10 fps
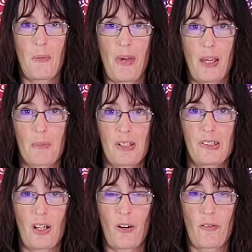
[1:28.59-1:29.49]
make
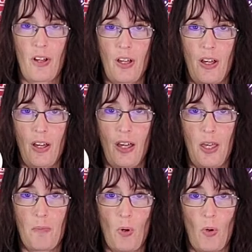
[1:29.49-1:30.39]
myself a
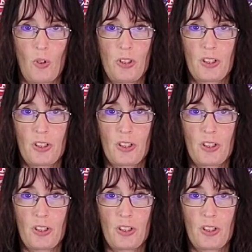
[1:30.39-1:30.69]
mold